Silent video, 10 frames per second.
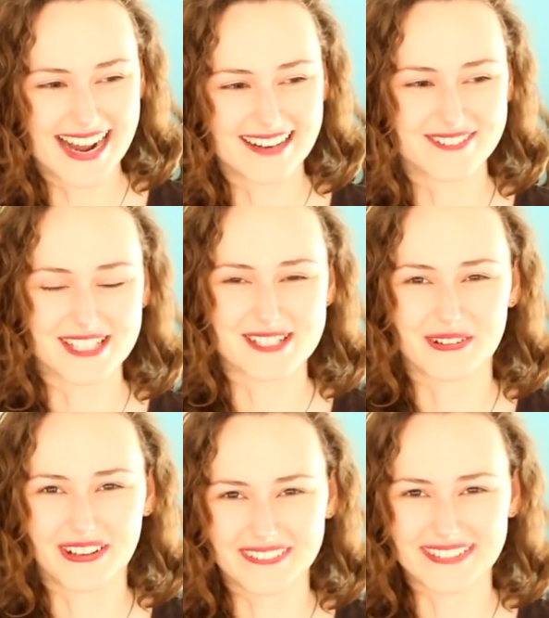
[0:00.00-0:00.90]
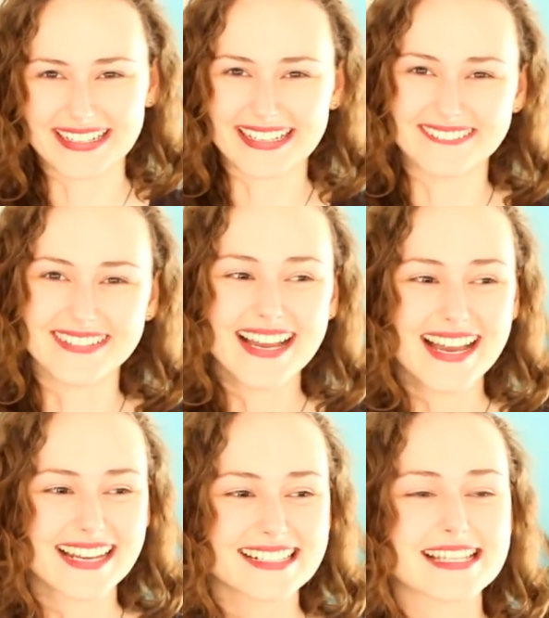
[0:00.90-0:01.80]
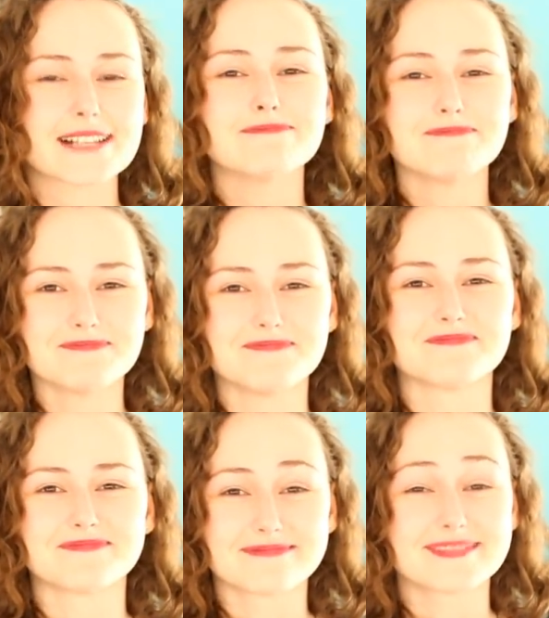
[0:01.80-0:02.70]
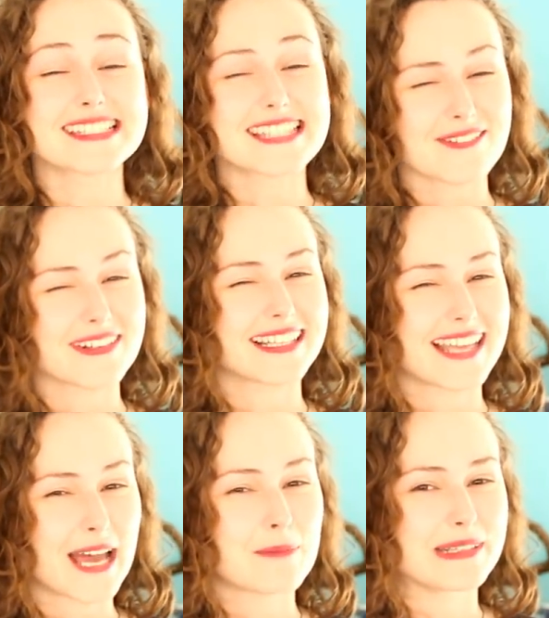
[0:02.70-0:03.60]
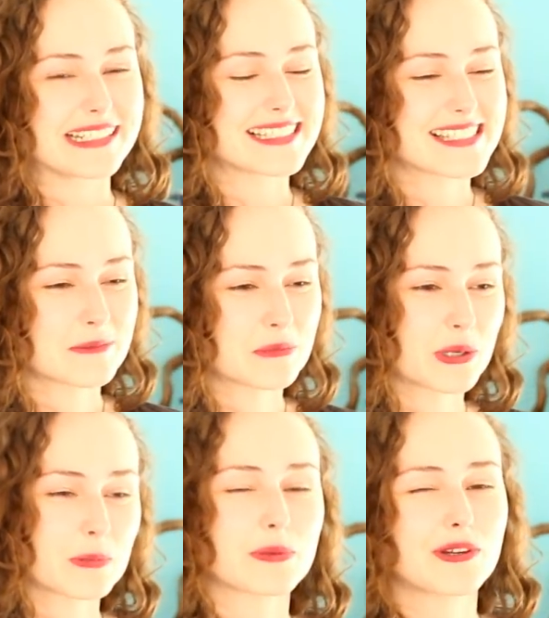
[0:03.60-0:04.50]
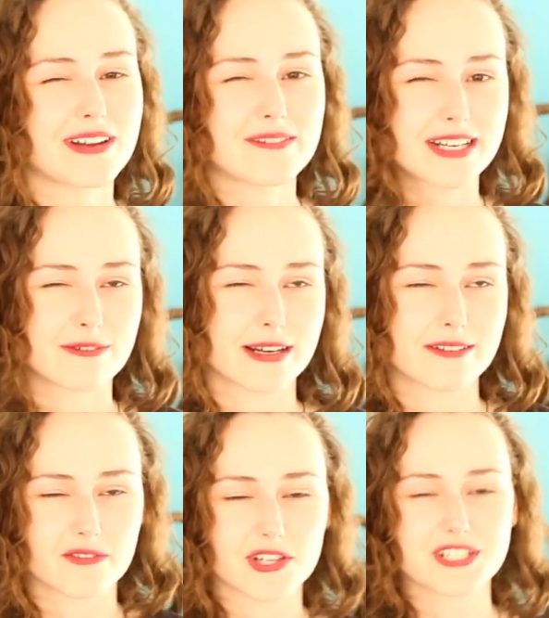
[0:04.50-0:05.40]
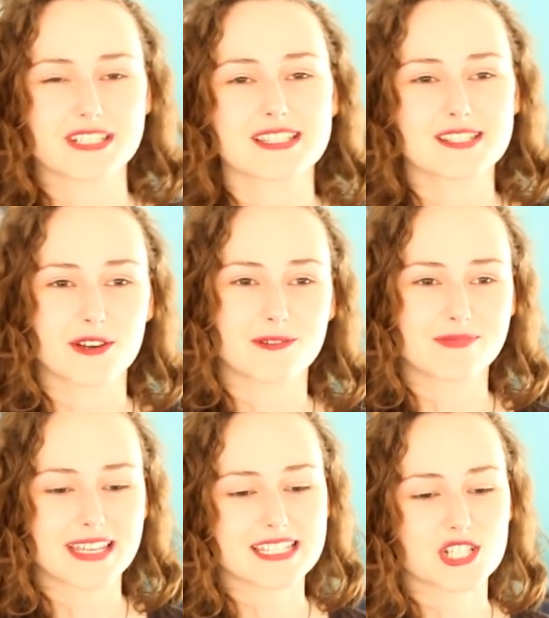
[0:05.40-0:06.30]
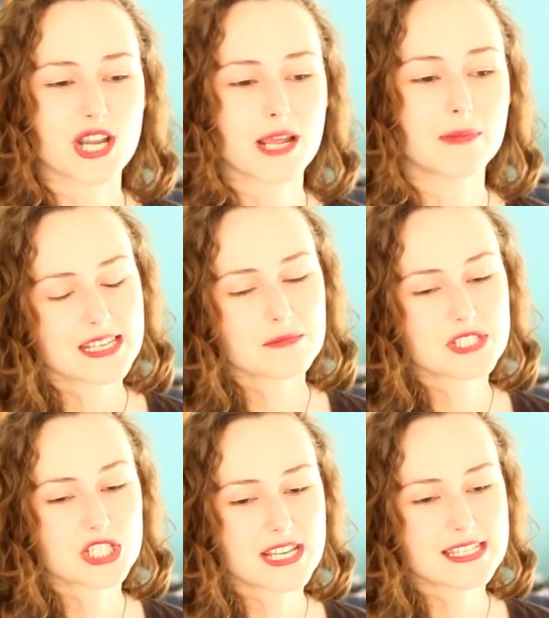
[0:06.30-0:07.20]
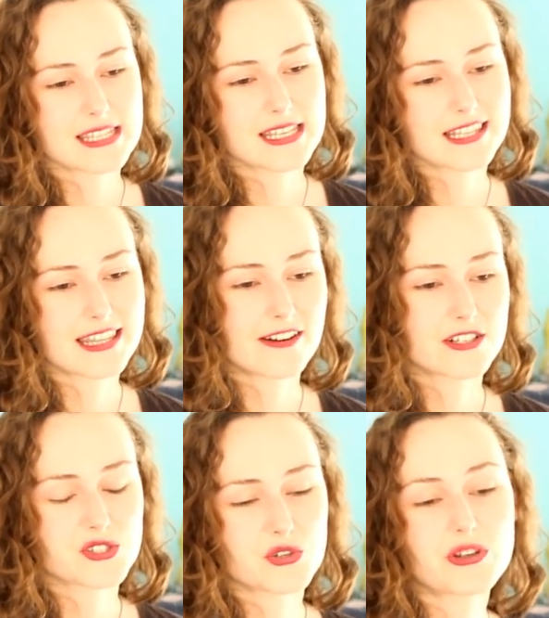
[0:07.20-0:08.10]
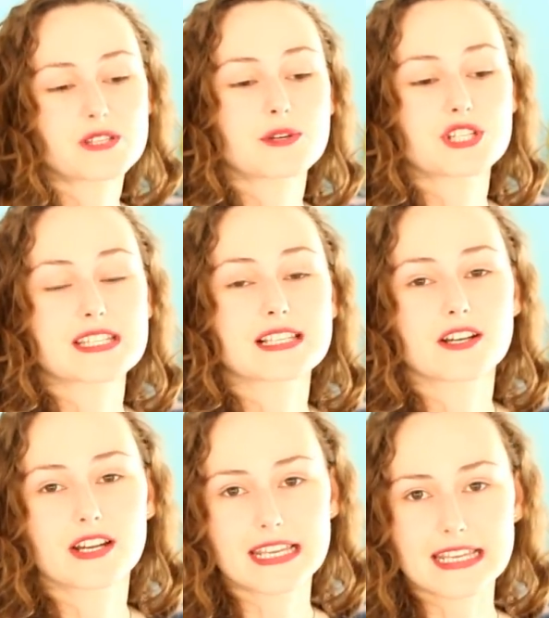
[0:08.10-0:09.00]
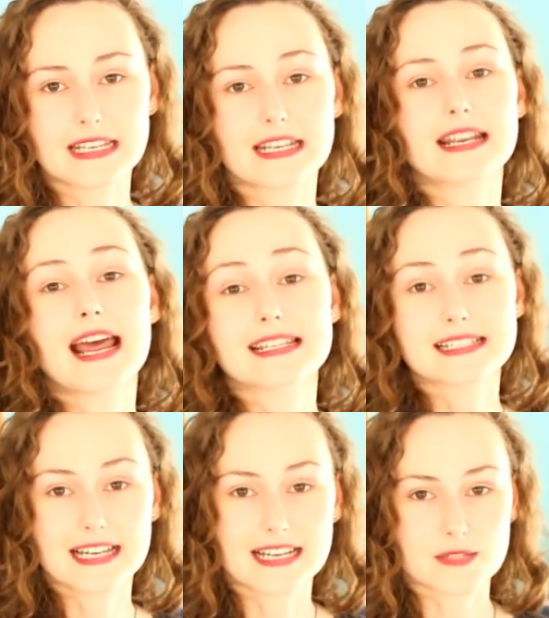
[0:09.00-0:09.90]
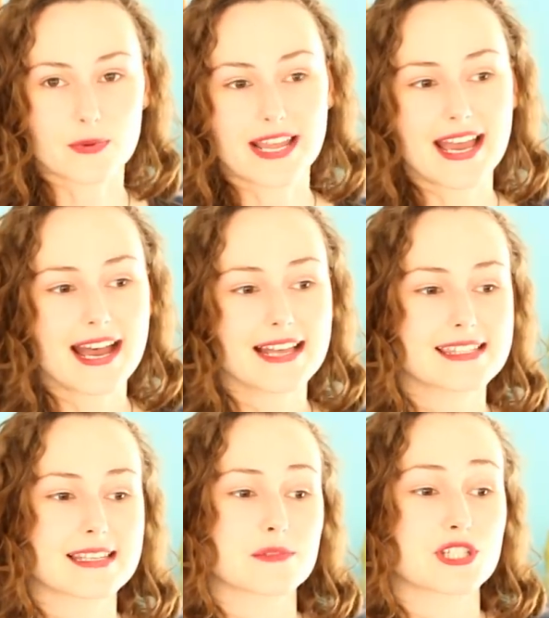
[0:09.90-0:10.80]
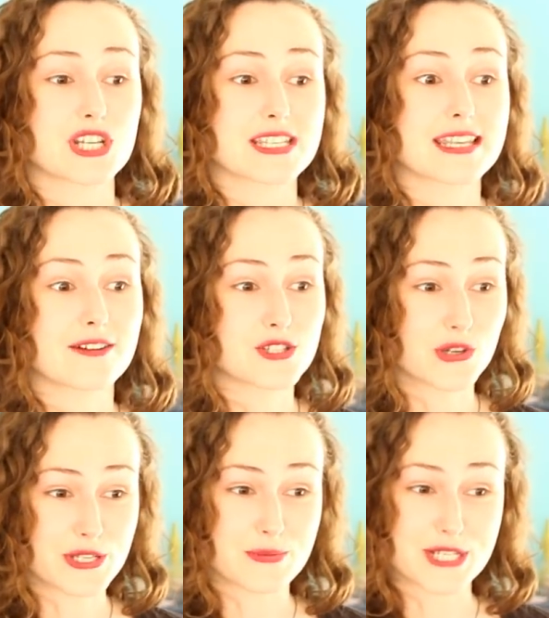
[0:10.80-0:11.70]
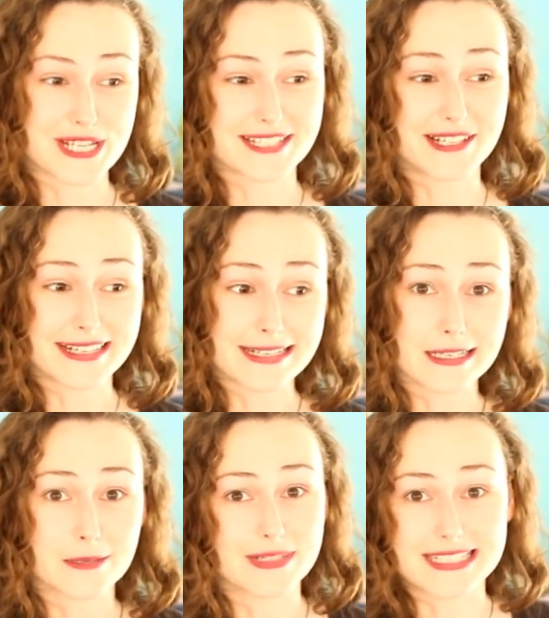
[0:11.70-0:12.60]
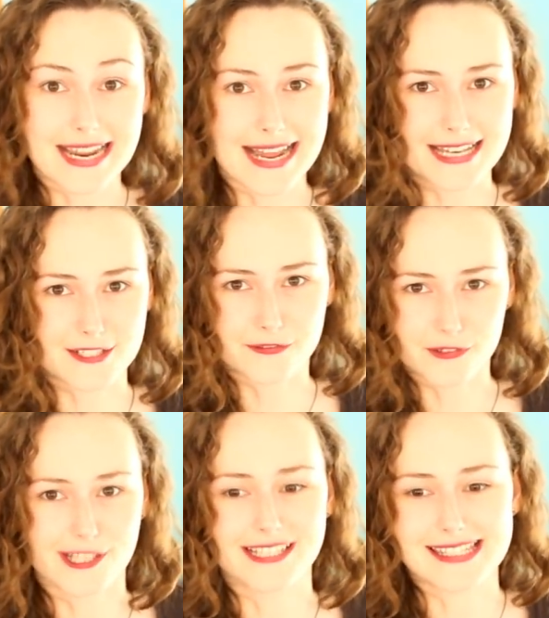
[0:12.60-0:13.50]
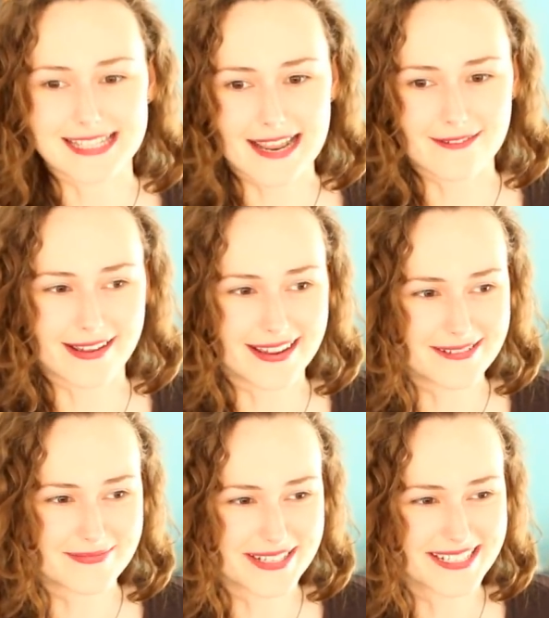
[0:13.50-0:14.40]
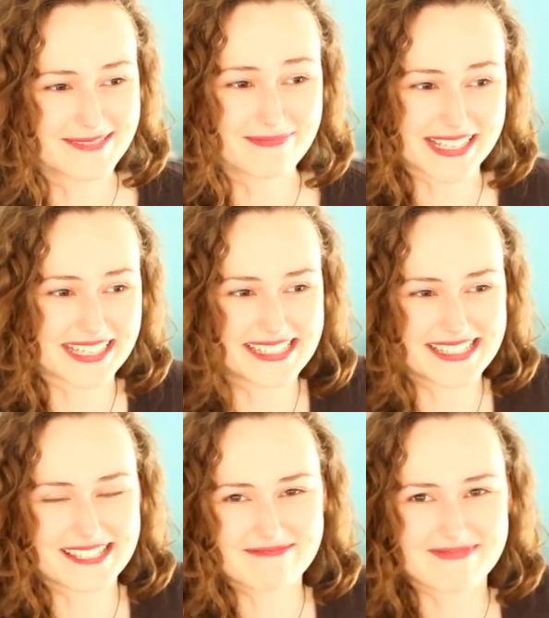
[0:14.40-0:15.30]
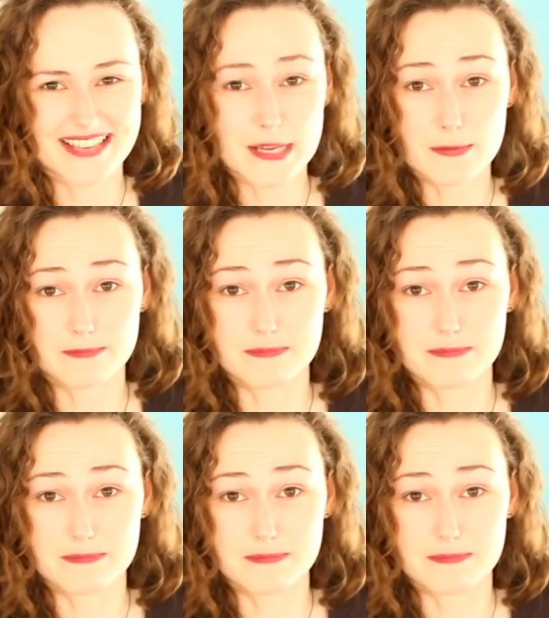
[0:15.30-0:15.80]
after swallowing him. And it's like, this definitely happened at some point, but we don't have any written versions, so that's a shame. Some suggest that there are stories where Jason got eaten and had to cut his way out. Some suggest there are stories where Jason got eaten and Medea had to full-on save him because he